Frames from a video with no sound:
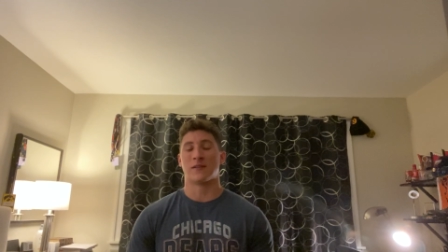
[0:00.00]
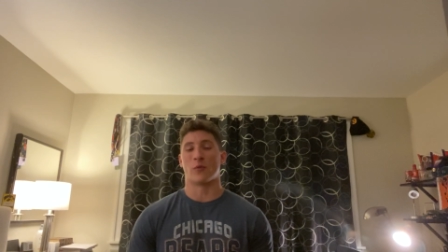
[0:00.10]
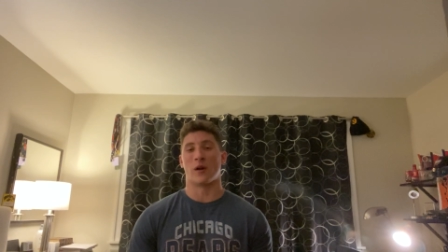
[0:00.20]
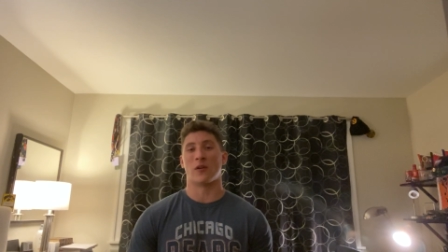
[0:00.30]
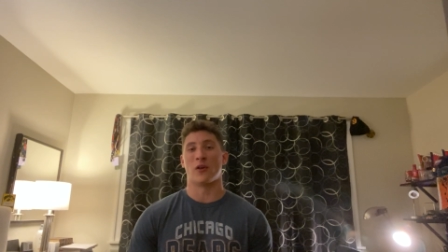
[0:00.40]

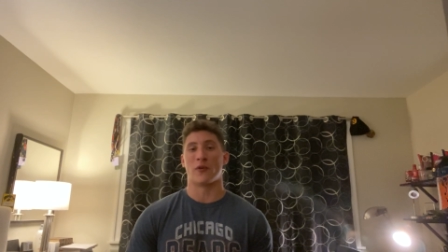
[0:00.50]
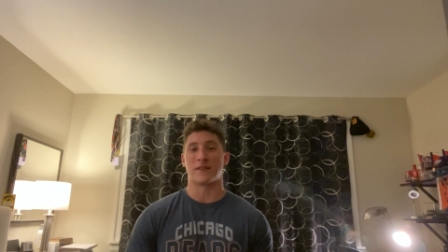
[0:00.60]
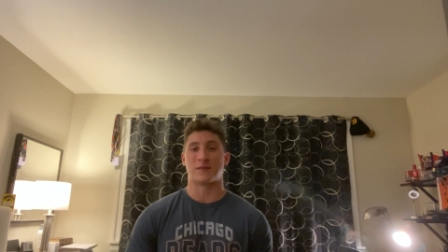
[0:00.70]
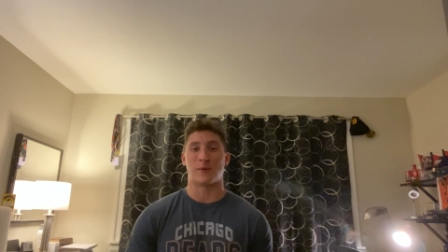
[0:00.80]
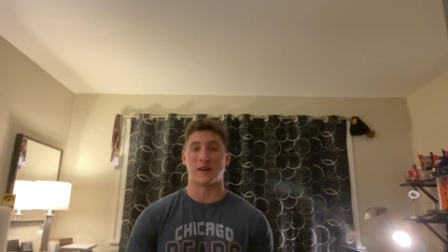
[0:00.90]
we all know that
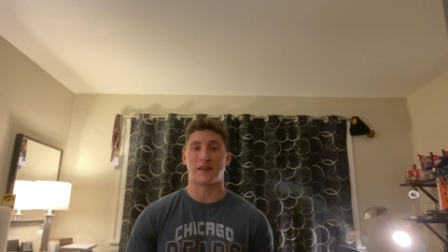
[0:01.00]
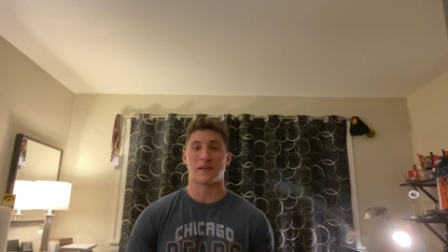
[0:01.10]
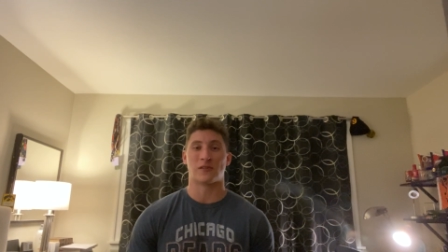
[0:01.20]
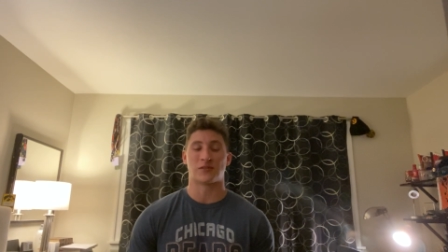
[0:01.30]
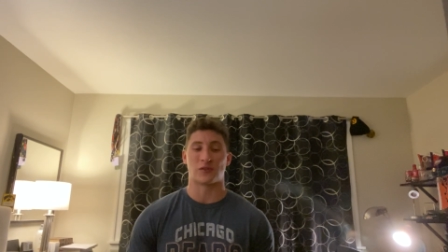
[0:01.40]
speed
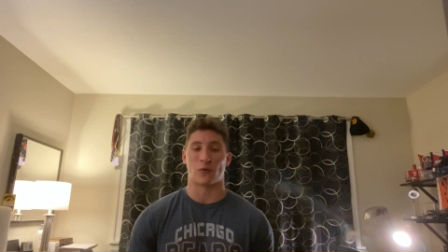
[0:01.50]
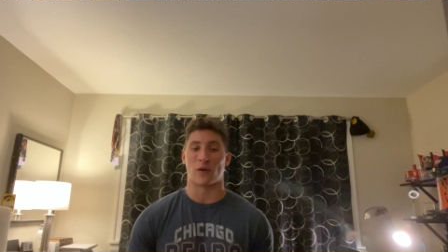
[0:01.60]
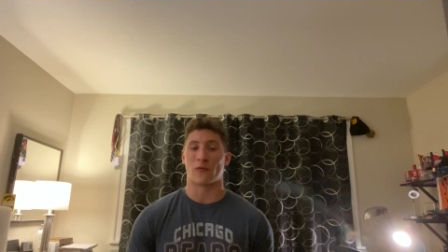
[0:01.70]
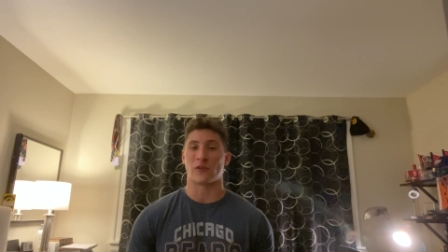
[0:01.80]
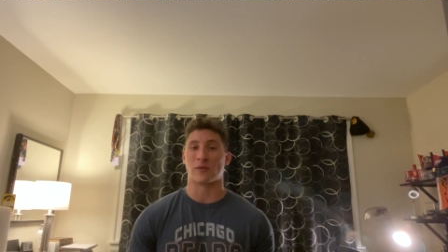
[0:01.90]
kills. So
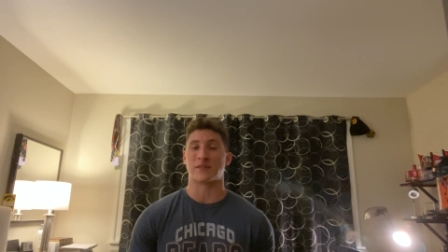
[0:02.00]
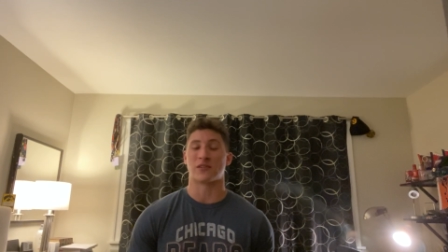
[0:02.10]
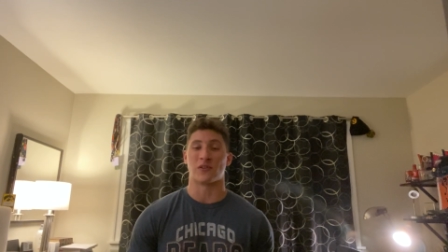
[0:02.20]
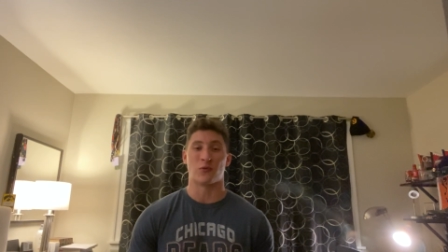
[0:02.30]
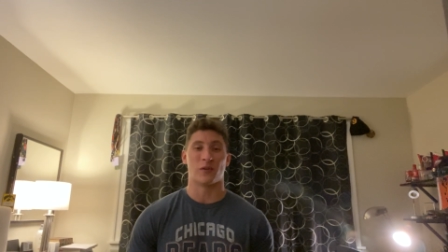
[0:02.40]
hopefully we
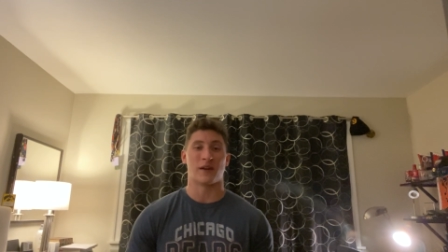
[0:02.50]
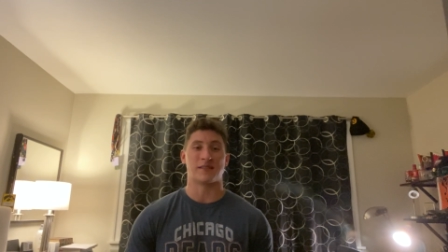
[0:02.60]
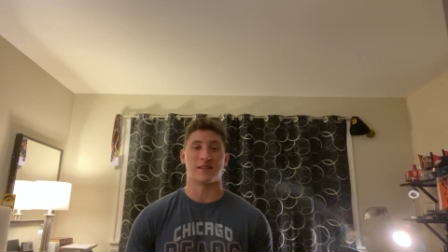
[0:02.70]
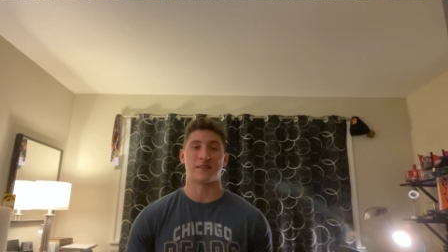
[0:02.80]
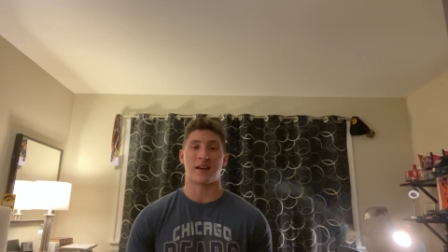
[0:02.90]
start
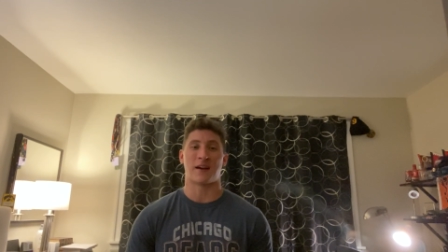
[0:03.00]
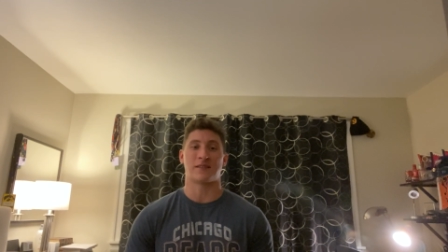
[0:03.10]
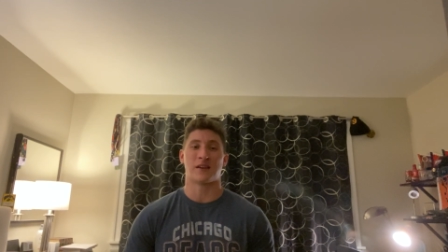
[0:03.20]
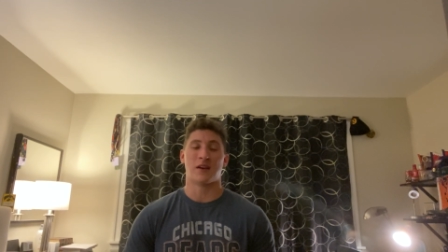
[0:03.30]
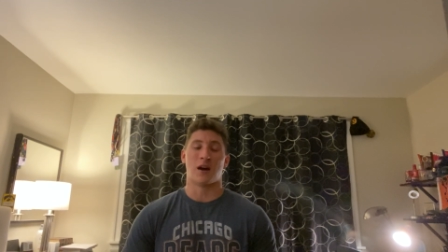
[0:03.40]
utilizing these guys.